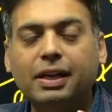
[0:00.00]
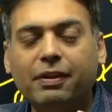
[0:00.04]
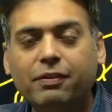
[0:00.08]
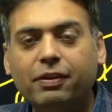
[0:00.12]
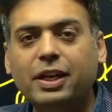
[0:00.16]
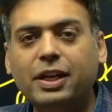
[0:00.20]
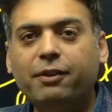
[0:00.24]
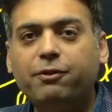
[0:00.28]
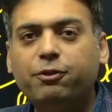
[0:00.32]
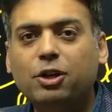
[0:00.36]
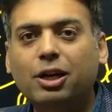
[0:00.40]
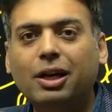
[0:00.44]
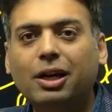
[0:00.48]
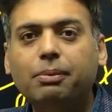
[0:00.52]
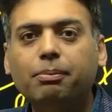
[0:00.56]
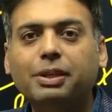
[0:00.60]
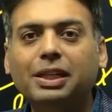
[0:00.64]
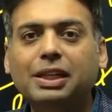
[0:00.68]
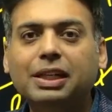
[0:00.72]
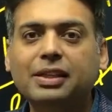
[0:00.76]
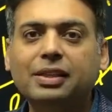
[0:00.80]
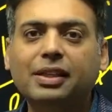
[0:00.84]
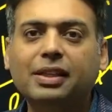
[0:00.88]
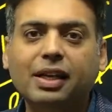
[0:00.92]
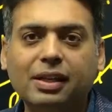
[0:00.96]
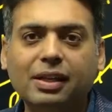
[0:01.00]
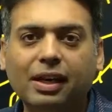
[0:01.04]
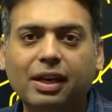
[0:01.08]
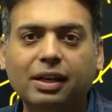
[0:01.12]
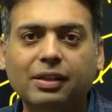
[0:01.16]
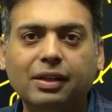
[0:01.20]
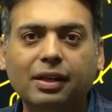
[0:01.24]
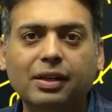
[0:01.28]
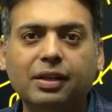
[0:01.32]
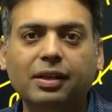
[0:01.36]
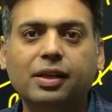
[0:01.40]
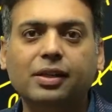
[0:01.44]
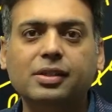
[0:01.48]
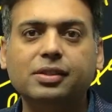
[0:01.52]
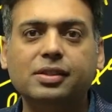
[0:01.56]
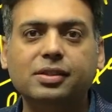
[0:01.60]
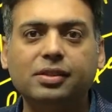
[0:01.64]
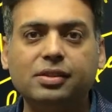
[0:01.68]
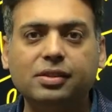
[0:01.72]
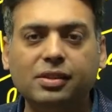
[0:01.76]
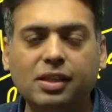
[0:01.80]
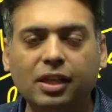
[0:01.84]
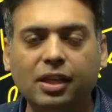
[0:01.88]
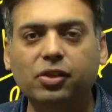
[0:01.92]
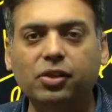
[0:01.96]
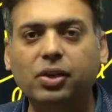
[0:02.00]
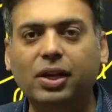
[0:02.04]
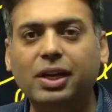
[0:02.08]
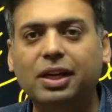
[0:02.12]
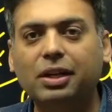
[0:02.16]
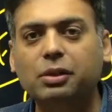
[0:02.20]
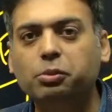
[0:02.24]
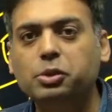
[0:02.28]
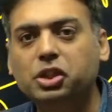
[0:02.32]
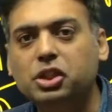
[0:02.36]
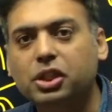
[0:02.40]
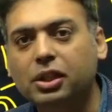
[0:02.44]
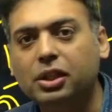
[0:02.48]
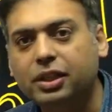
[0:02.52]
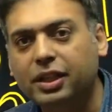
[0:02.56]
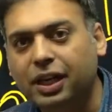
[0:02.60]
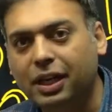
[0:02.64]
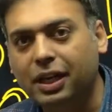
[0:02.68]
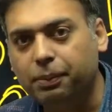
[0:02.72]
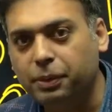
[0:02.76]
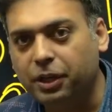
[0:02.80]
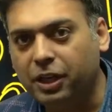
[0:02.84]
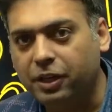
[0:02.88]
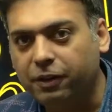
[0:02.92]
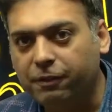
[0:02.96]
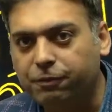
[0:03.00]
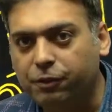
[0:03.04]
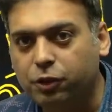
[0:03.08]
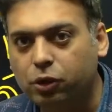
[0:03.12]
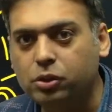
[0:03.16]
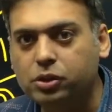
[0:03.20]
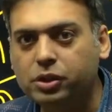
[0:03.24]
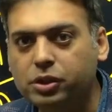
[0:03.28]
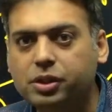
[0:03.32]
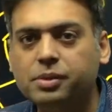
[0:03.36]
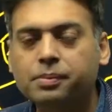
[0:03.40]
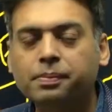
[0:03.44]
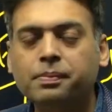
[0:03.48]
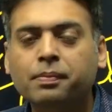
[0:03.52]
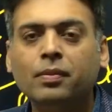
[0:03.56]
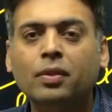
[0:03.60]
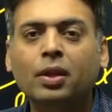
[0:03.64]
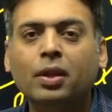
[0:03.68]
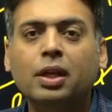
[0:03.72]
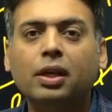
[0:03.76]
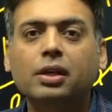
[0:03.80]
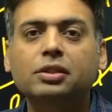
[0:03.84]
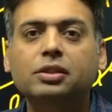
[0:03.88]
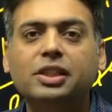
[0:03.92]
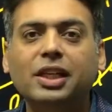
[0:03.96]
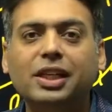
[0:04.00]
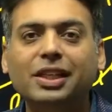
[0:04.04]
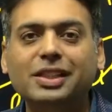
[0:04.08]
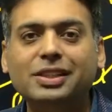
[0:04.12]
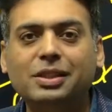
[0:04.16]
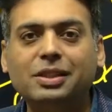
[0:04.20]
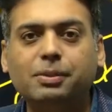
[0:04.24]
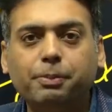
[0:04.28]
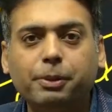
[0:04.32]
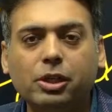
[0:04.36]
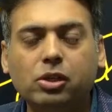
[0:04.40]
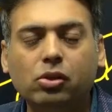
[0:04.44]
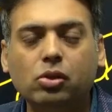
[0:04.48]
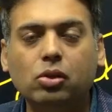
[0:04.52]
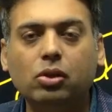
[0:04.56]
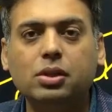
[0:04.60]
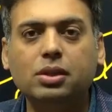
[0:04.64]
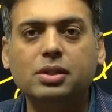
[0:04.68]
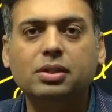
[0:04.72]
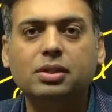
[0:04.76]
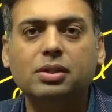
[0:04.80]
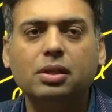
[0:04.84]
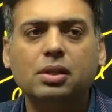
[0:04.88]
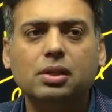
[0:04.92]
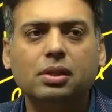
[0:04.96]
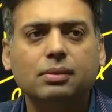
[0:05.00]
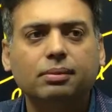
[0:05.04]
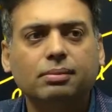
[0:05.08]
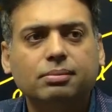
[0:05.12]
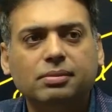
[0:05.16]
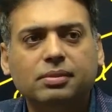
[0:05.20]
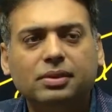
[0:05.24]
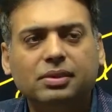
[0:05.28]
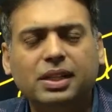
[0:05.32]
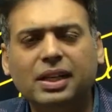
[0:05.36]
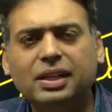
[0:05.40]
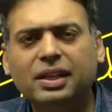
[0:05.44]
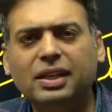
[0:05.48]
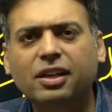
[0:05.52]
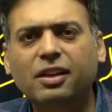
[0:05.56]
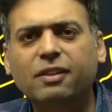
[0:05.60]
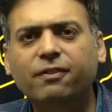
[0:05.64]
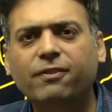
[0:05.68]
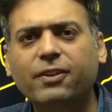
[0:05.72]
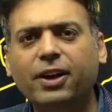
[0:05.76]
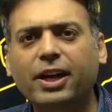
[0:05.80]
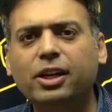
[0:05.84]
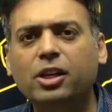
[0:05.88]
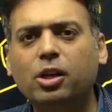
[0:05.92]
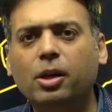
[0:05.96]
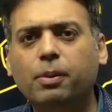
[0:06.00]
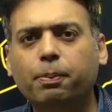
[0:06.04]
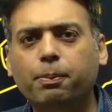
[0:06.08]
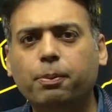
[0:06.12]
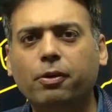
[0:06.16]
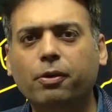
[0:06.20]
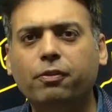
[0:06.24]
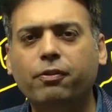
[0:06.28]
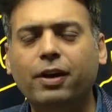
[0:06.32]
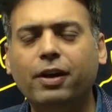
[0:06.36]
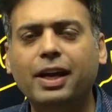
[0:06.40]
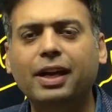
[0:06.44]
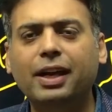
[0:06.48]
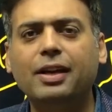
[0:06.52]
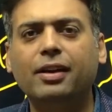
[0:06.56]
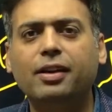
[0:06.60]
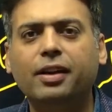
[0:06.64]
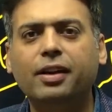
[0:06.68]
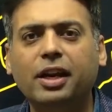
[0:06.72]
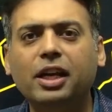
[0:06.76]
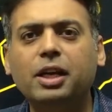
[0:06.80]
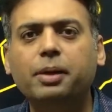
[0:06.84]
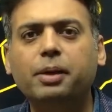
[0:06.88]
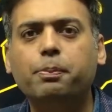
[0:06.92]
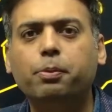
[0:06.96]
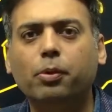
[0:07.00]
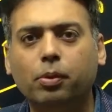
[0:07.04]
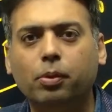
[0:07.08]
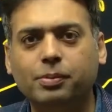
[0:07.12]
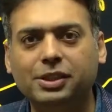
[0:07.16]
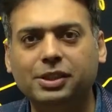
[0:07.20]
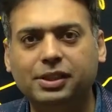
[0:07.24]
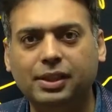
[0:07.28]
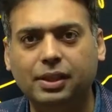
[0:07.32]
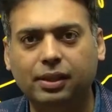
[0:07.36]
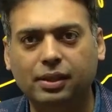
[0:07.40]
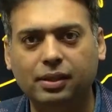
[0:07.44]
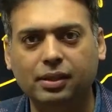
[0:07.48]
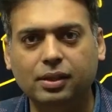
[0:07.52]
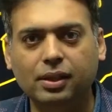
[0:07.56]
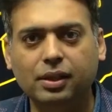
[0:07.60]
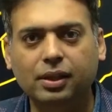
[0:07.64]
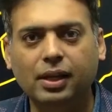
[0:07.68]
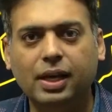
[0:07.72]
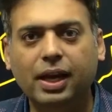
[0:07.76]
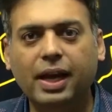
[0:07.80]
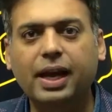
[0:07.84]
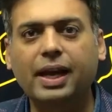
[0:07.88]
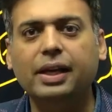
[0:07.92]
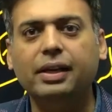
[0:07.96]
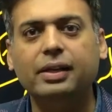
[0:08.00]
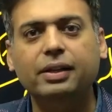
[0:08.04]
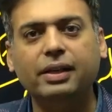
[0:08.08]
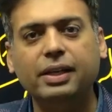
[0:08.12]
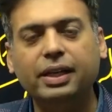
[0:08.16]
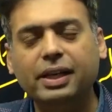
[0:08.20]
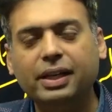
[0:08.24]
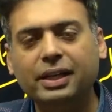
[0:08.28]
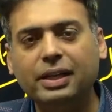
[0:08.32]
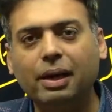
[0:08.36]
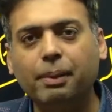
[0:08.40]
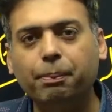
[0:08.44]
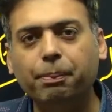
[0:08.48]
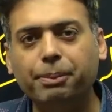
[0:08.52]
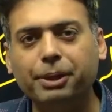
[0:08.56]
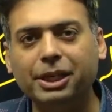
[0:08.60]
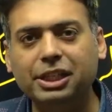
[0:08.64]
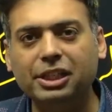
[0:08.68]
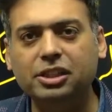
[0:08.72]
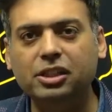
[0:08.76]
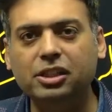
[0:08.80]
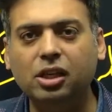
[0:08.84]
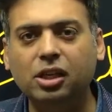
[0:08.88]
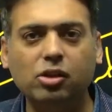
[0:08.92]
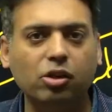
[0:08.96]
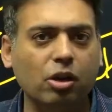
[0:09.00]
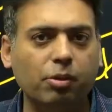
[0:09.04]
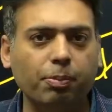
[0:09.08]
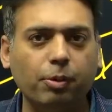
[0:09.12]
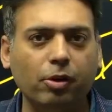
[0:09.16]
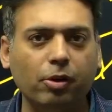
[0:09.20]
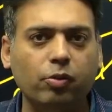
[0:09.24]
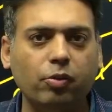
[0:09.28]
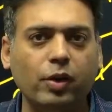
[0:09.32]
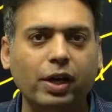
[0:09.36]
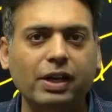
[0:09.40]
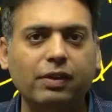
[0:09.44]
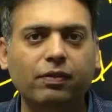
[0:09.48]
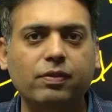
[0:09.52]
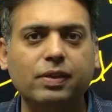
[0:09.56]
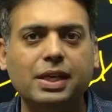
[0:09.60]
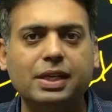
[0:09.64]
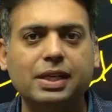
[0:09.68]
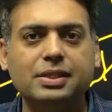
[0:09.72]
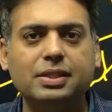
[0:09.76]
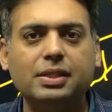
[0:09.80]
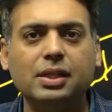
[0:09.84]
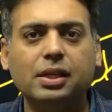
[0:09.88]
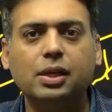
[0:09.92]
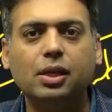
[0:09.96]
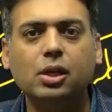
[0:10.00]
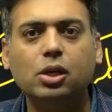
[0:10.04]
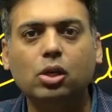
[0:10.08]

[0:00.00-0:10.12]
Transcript: even if you are meeting the criteria, still your admission can be refused, just because they didn't find your profile really promising, and in competition your profile was